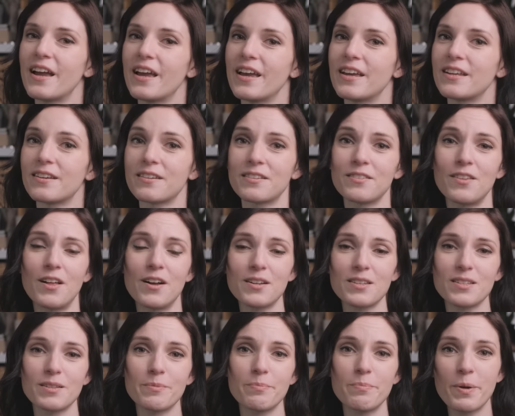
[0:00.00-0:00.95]
and unlock
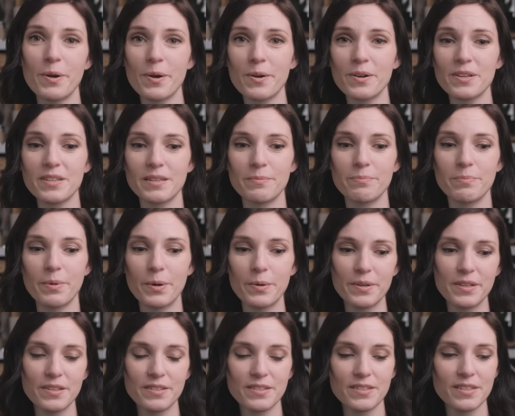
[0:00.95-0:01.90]
some perks and
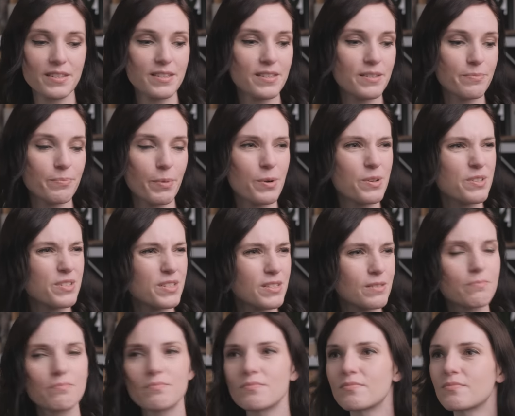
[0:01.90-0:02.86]
bonuses bonus